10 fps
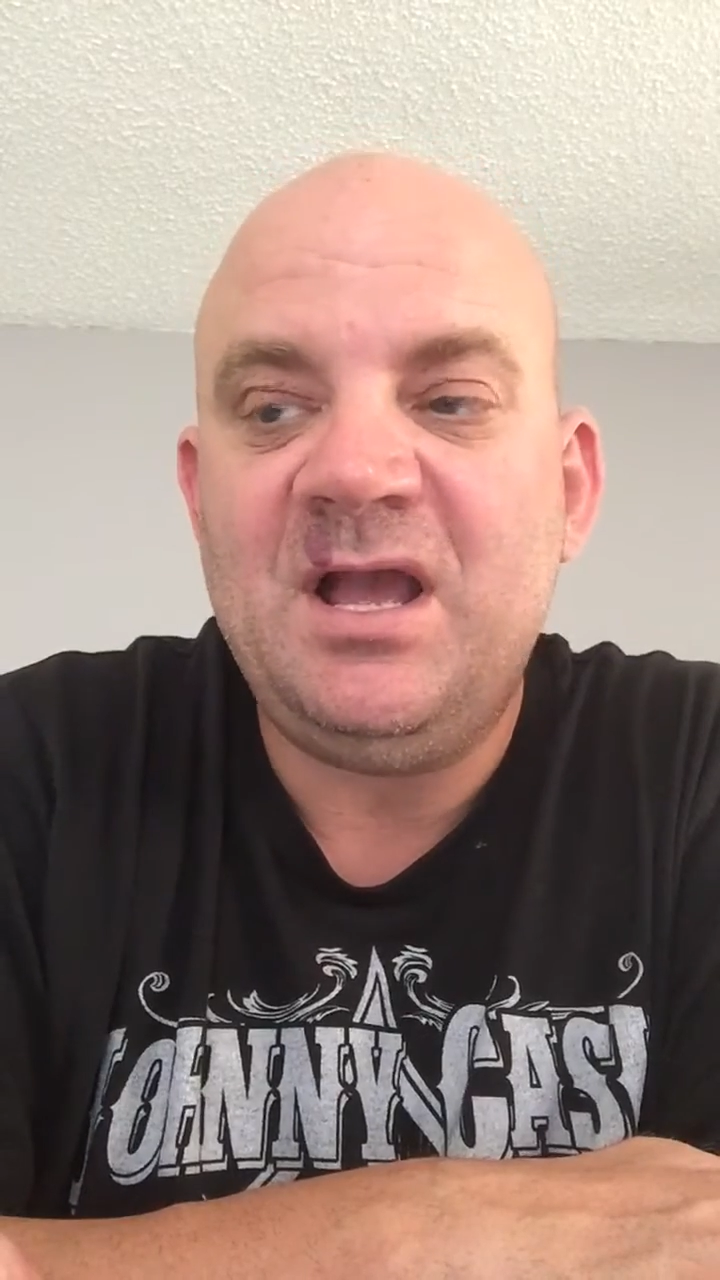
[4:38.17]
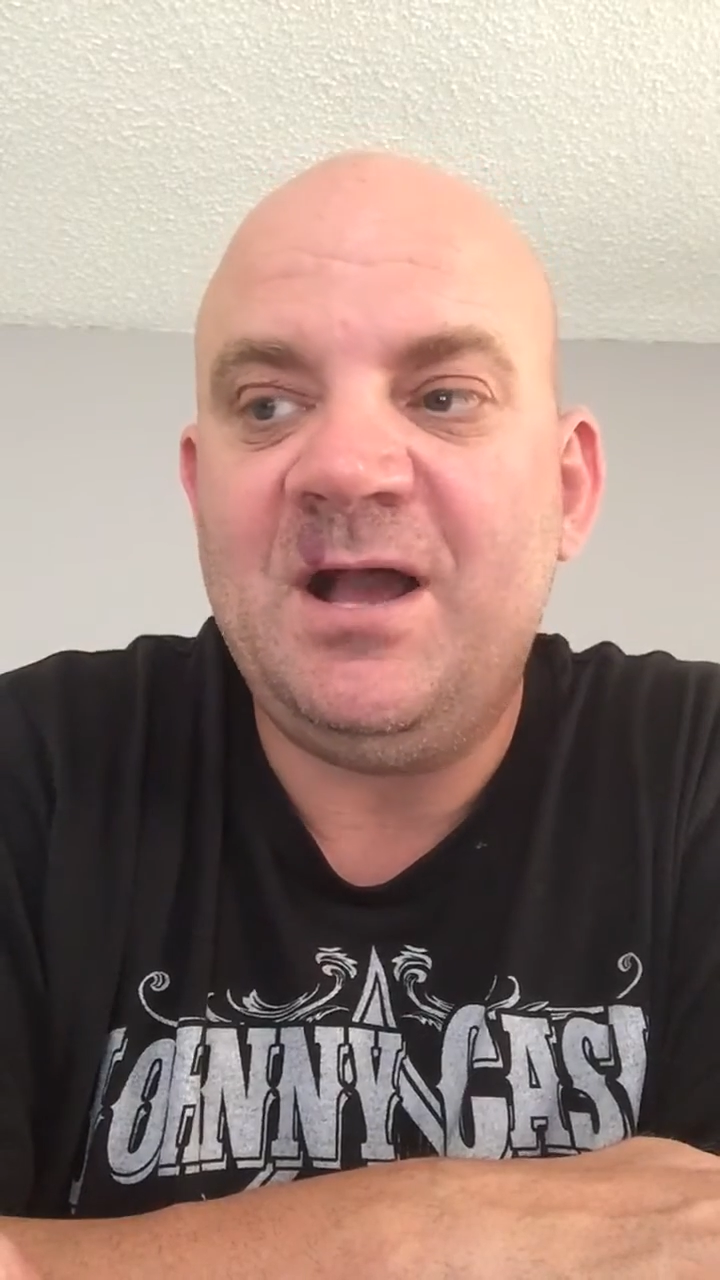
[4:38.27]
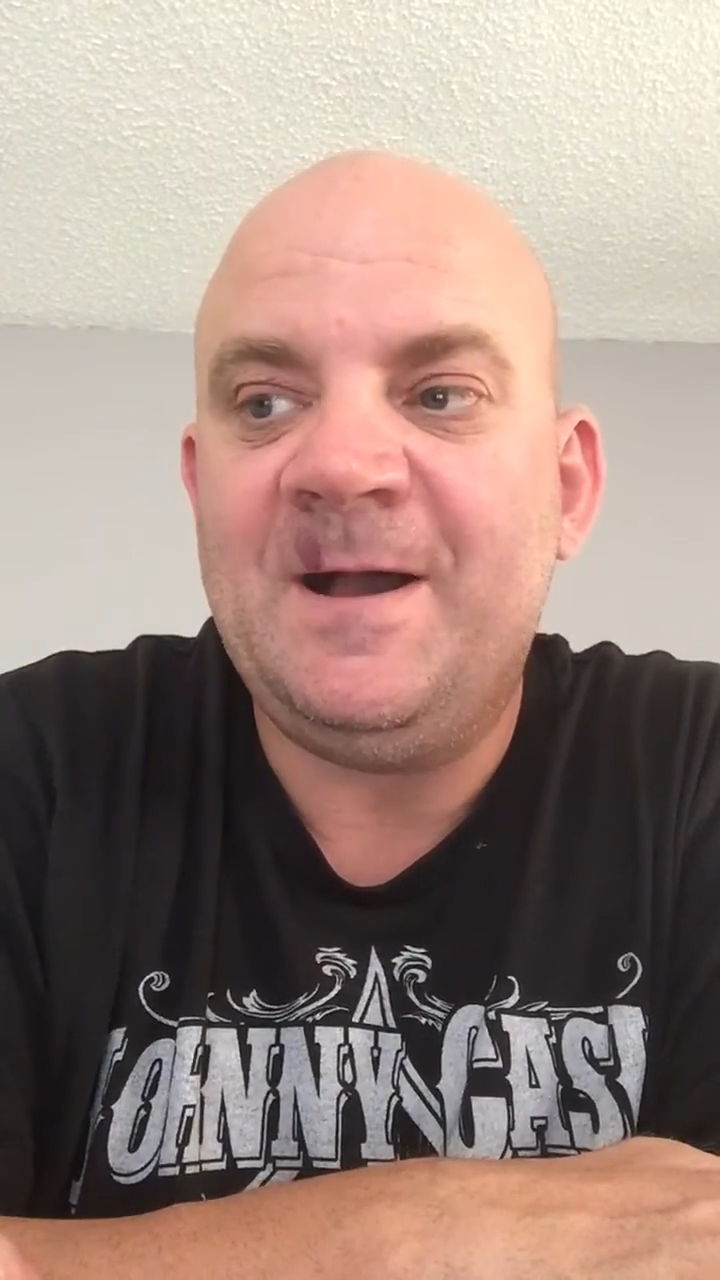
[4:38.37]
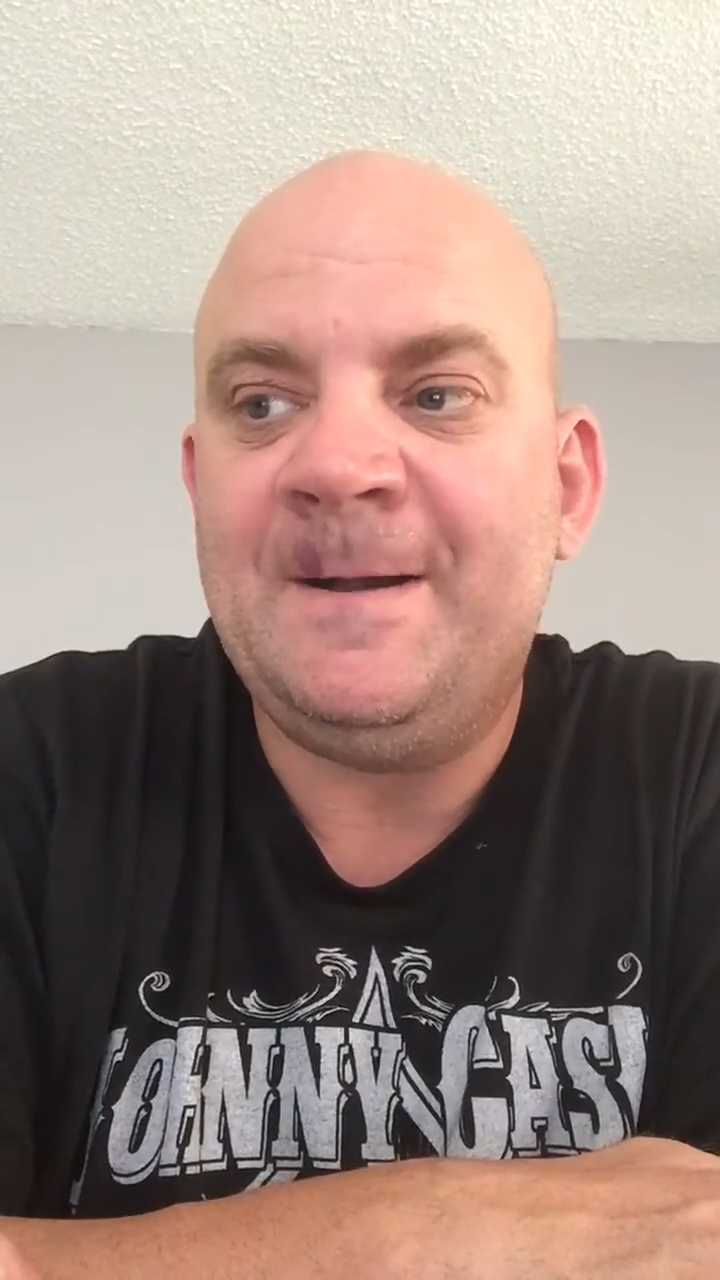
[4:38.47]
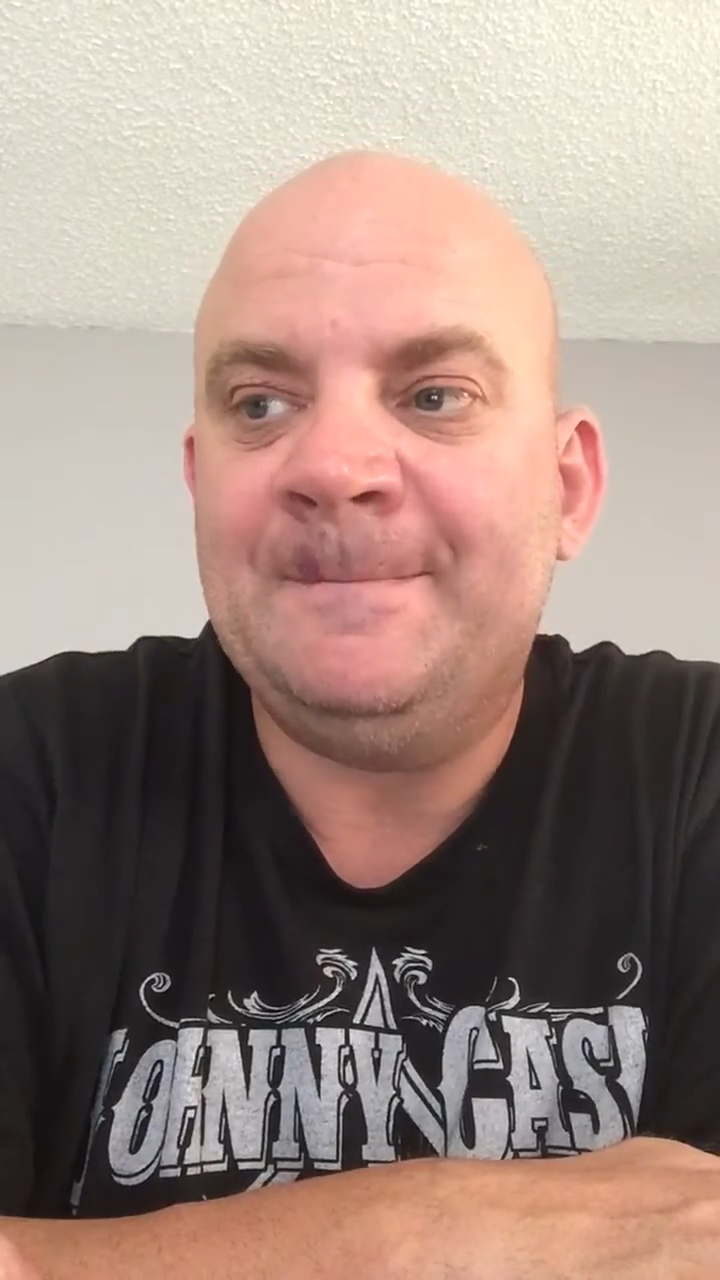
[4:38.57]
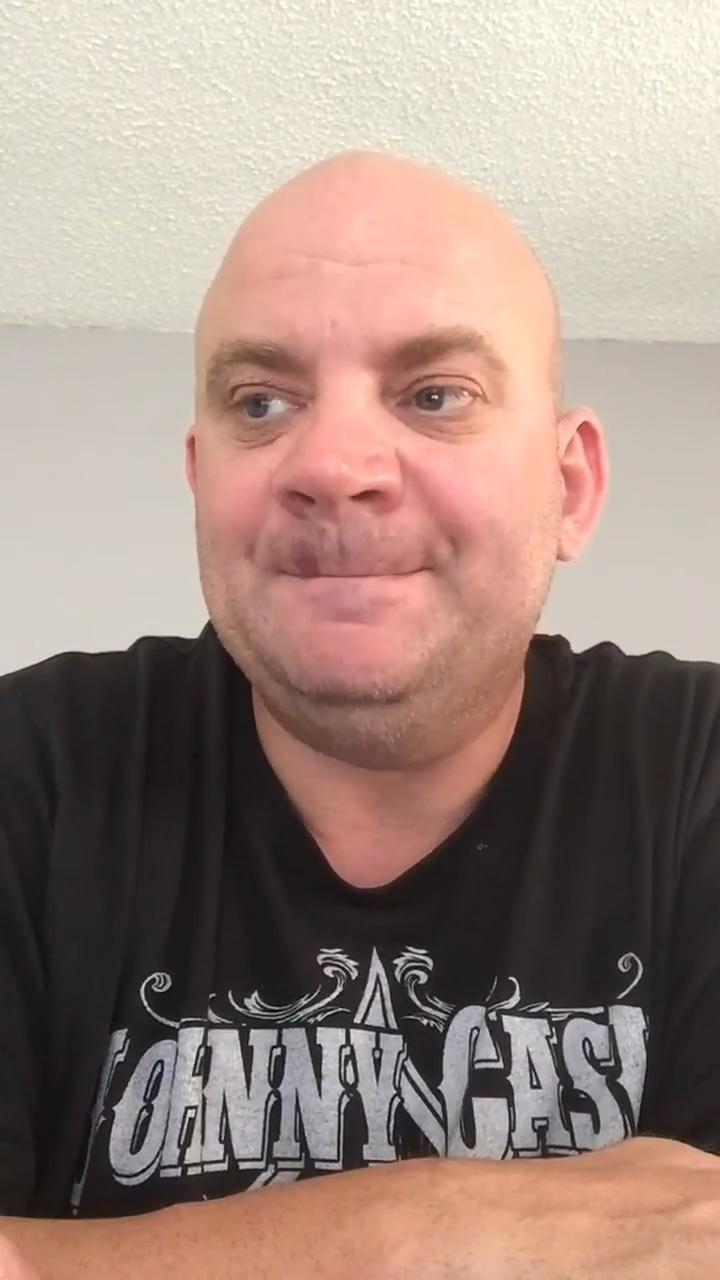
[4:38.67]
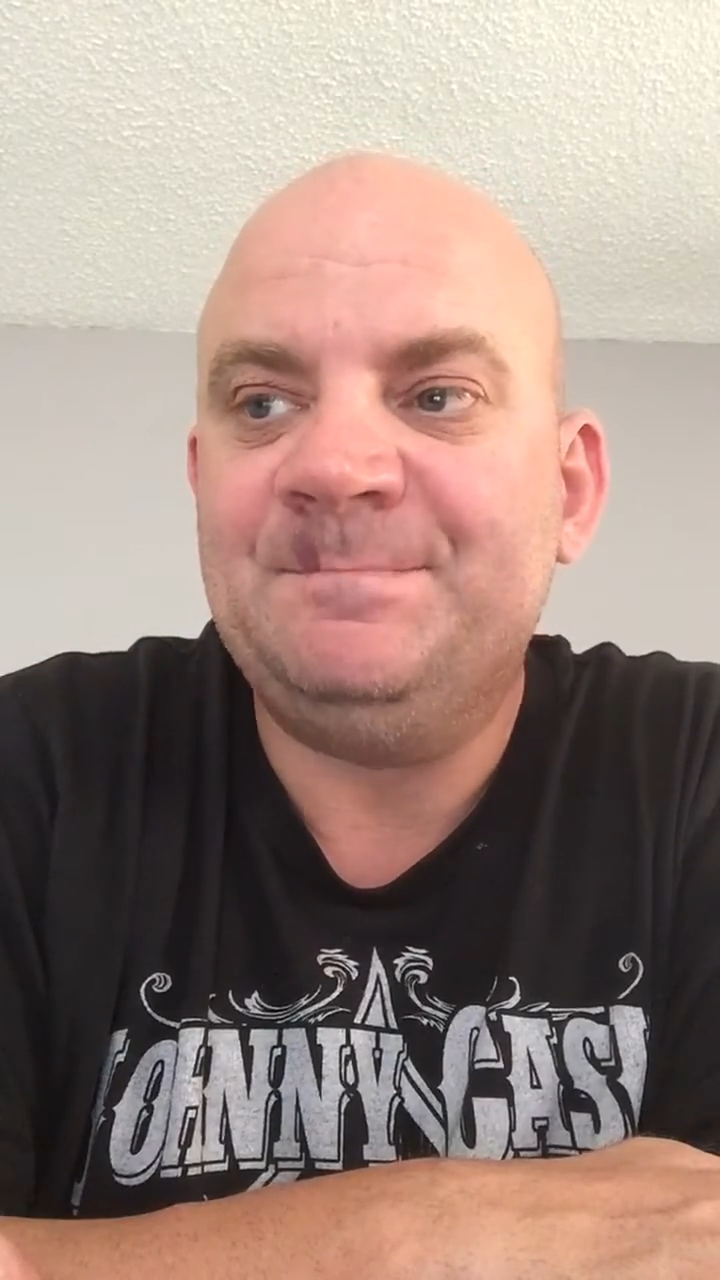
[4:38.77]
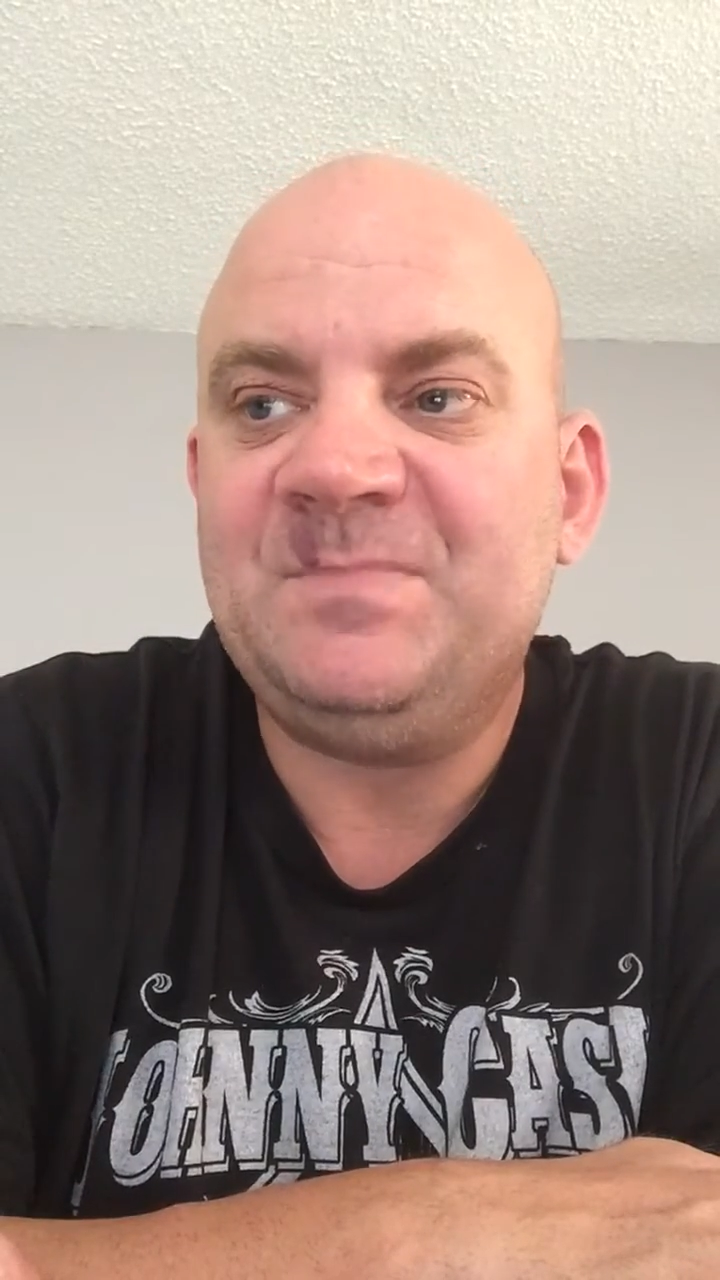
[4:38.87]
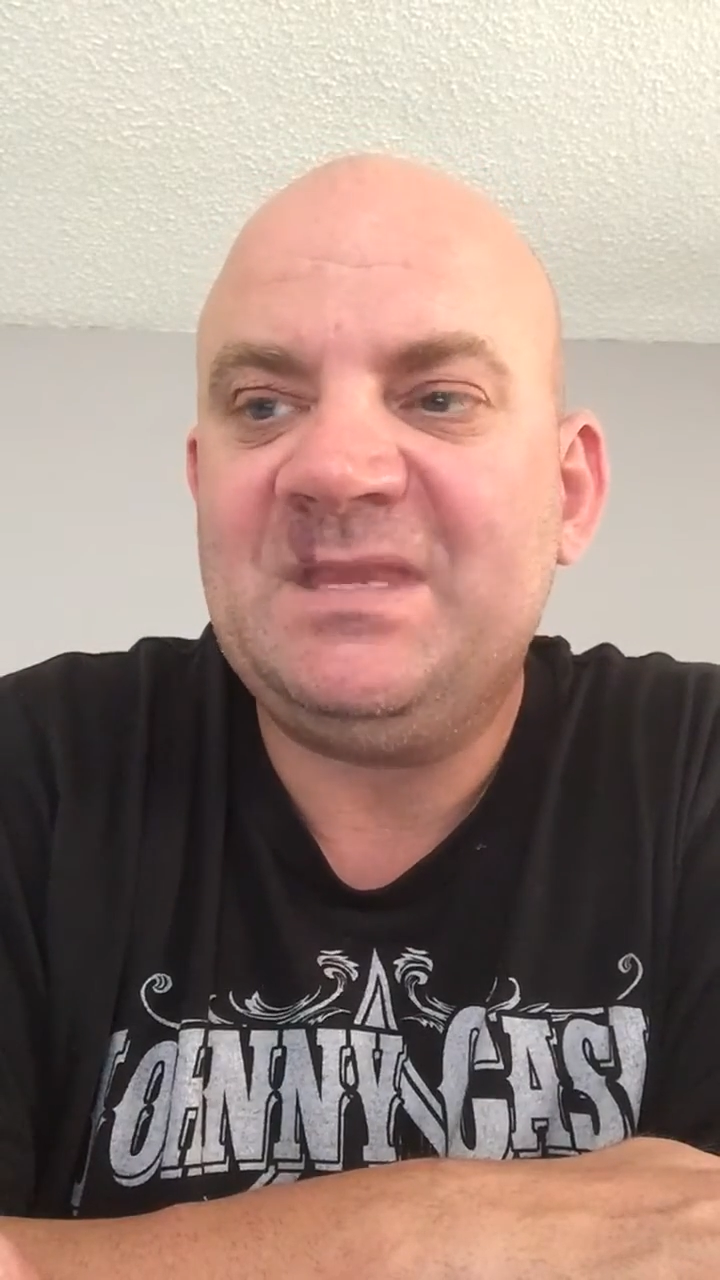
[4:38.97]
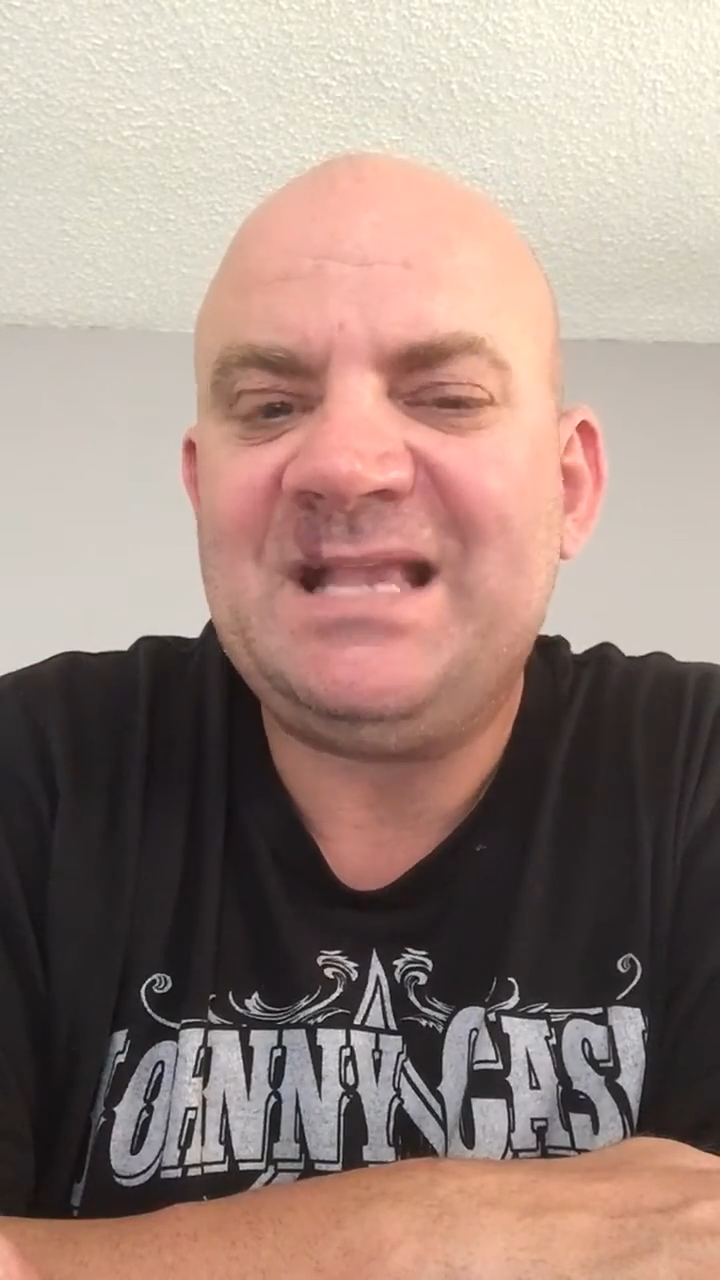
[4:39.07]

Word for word: Um,